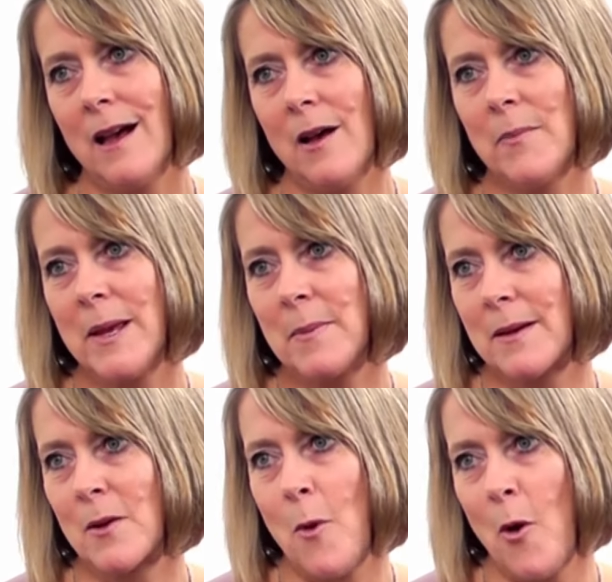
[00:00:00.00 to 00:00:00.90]
um, people
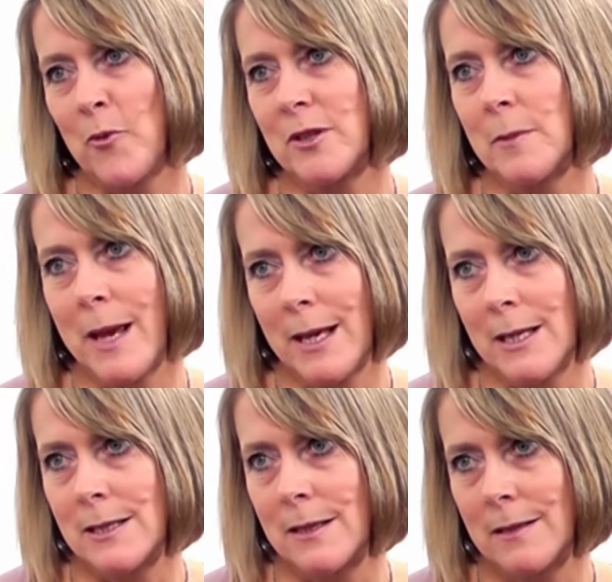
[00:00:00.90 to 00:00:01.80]
are quite often
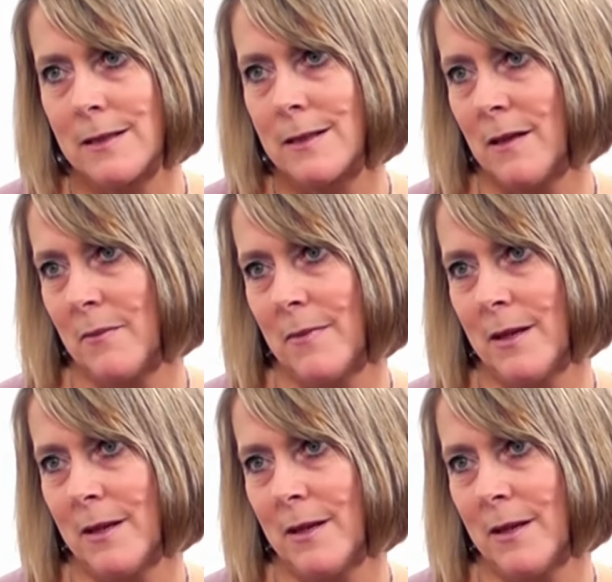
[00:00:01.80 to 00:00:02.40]
amazed at um,